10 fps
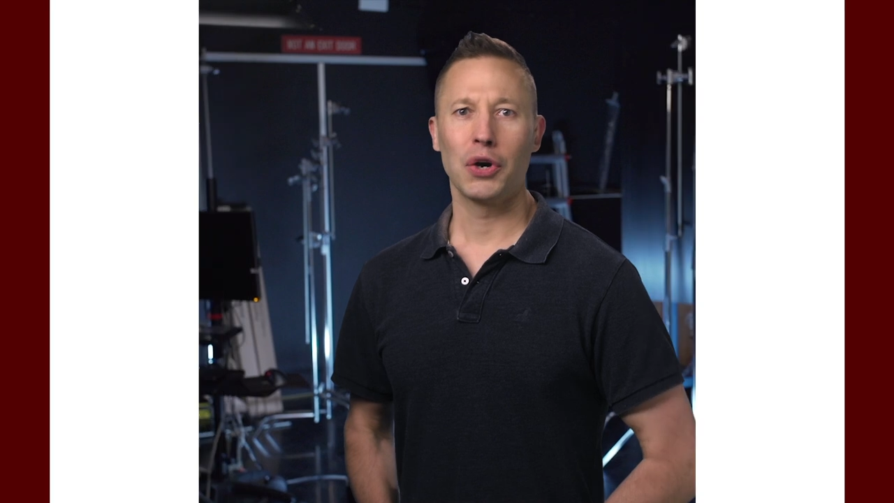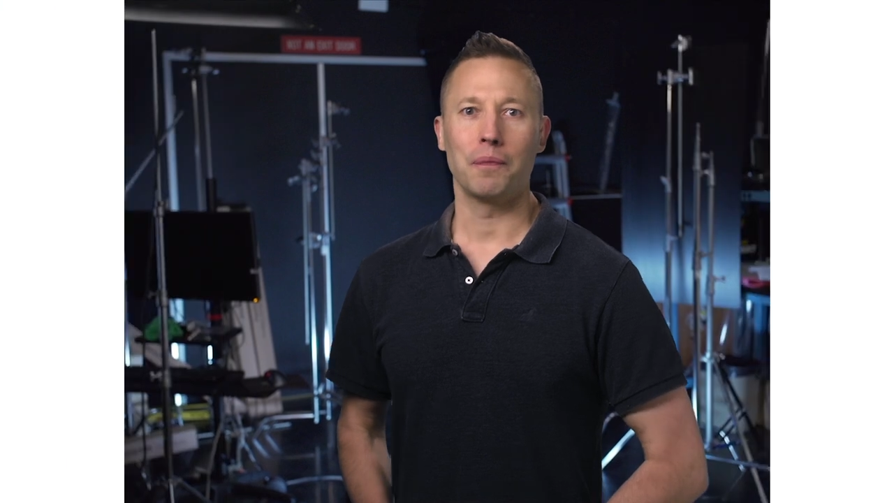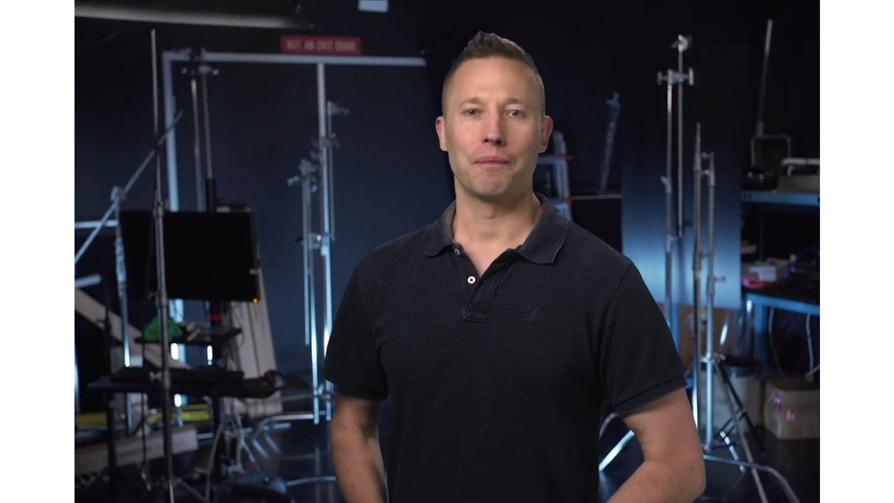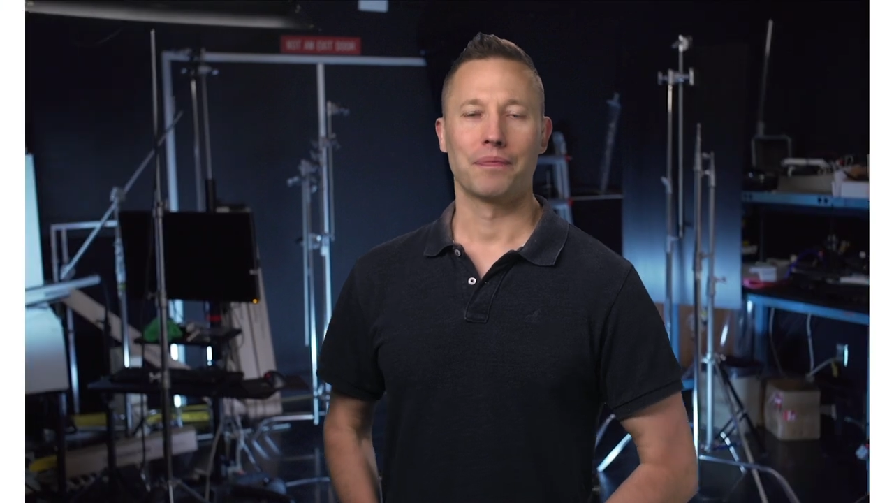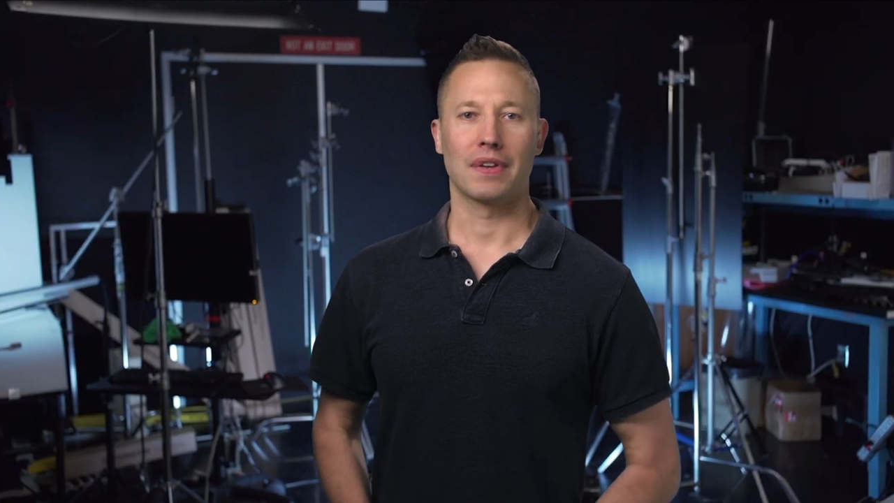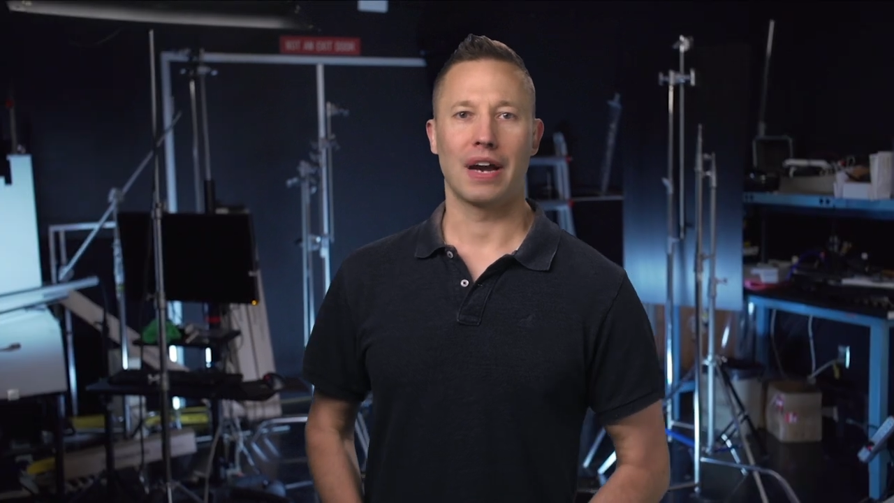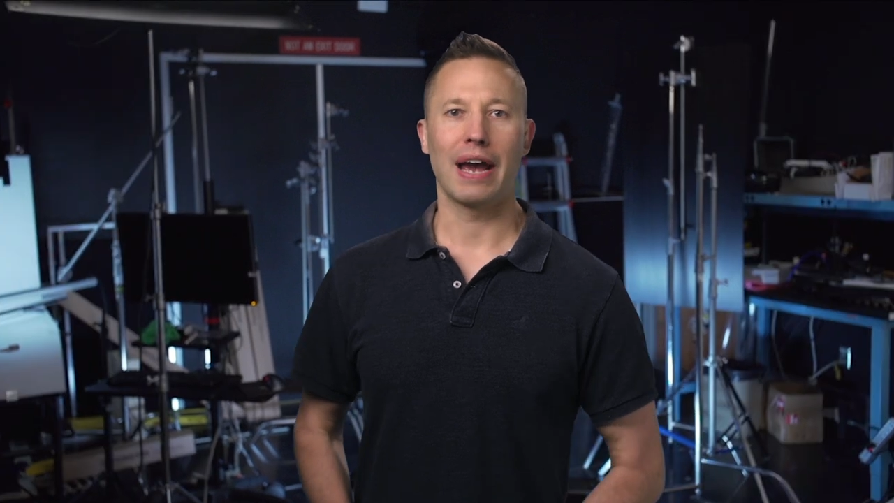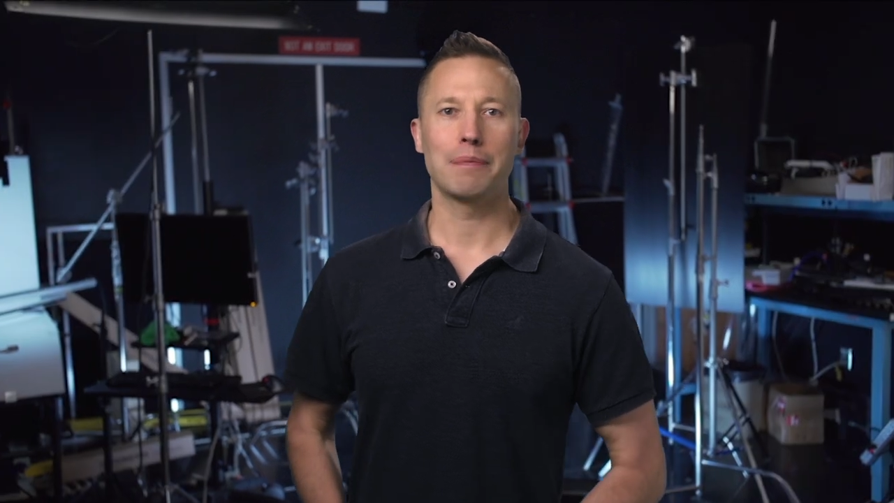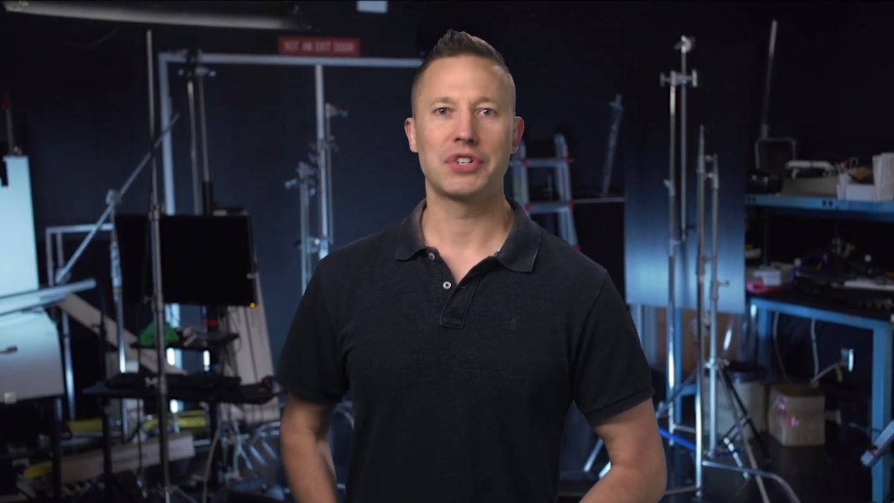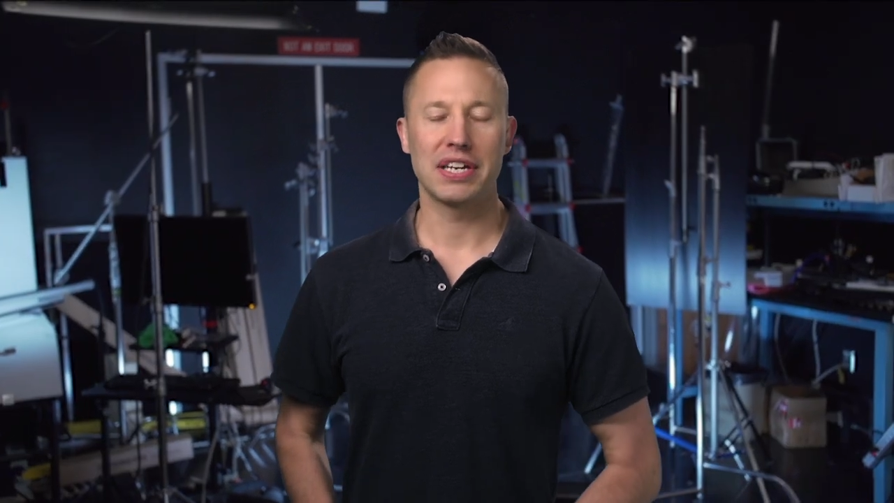Hello,
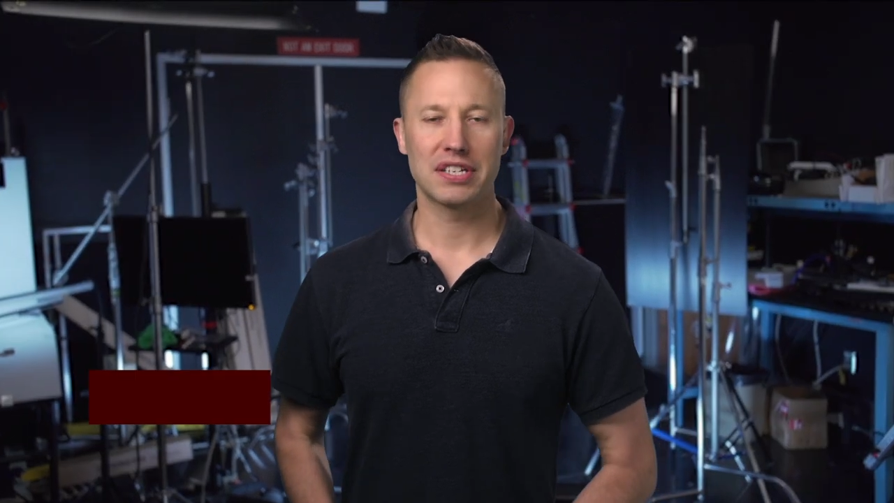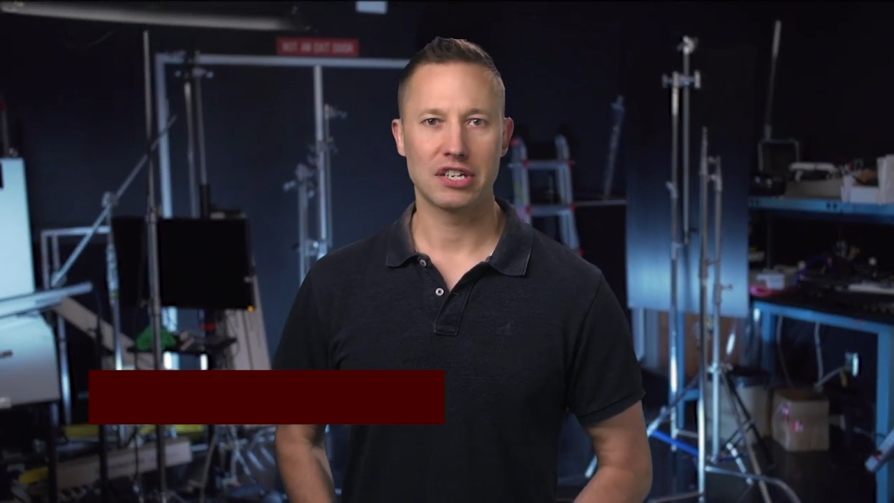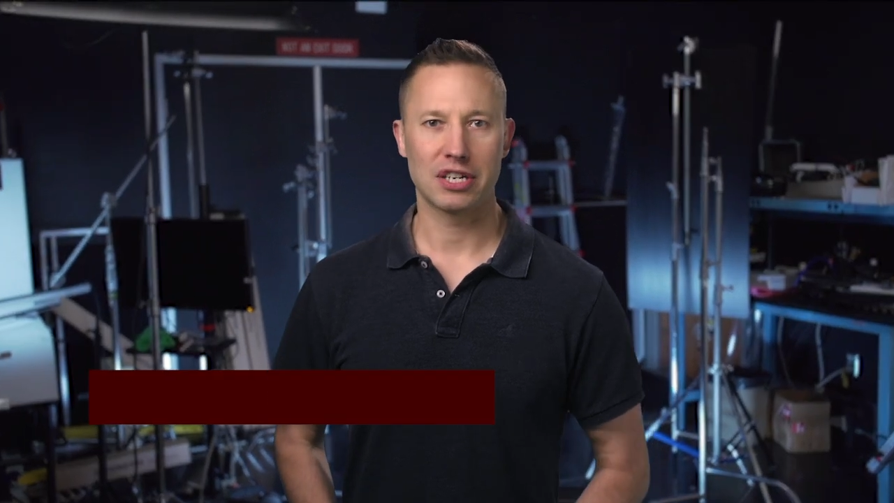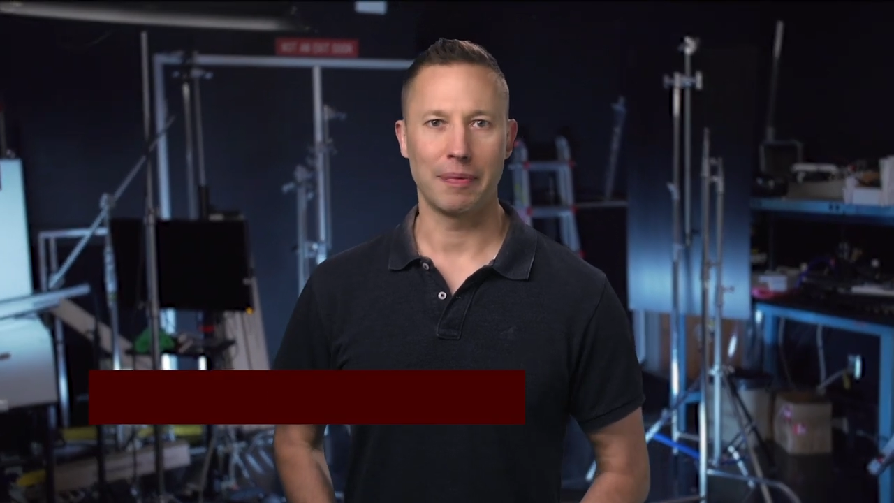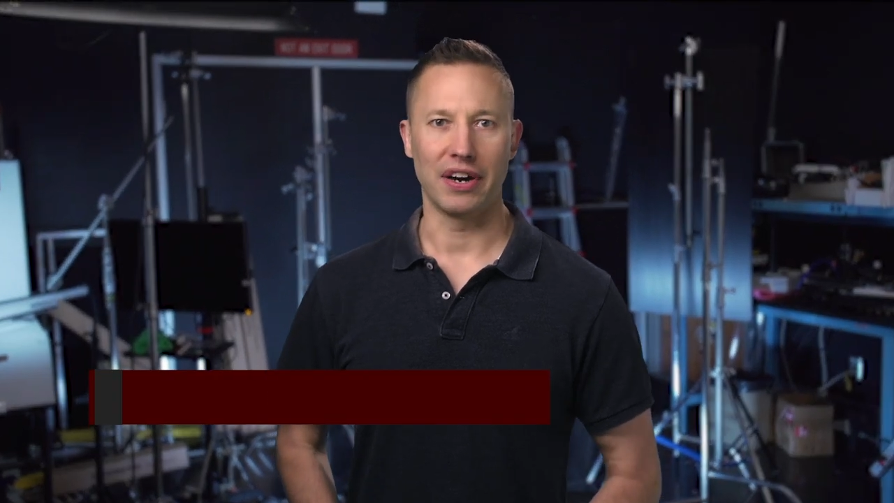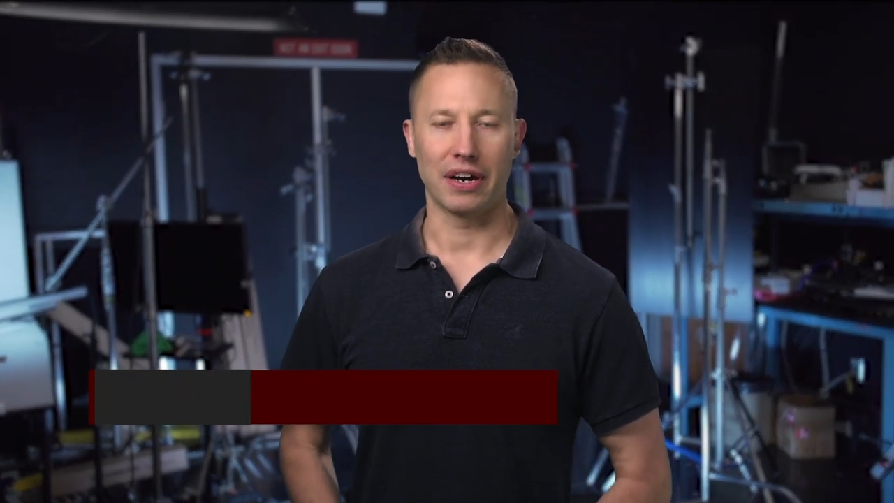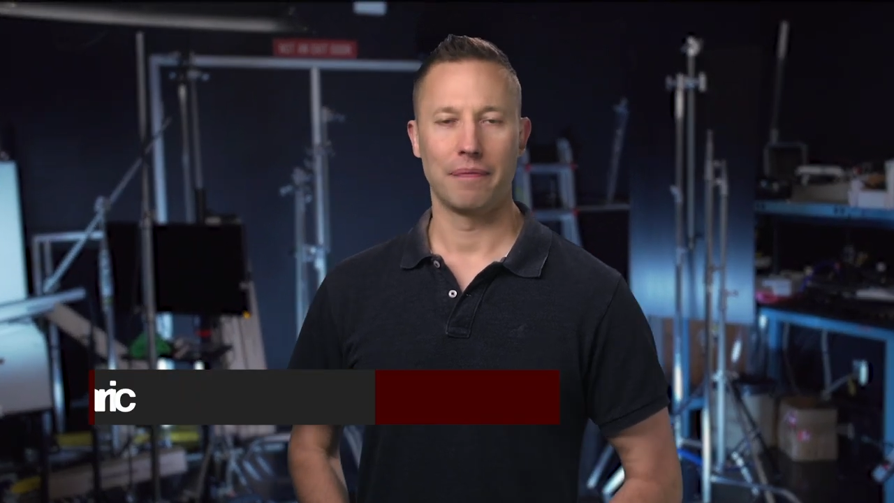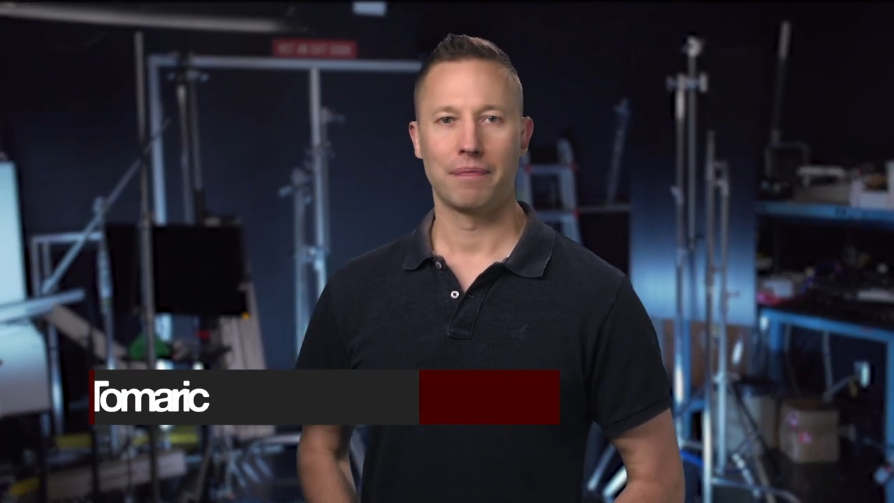I'm Jason Tamarack.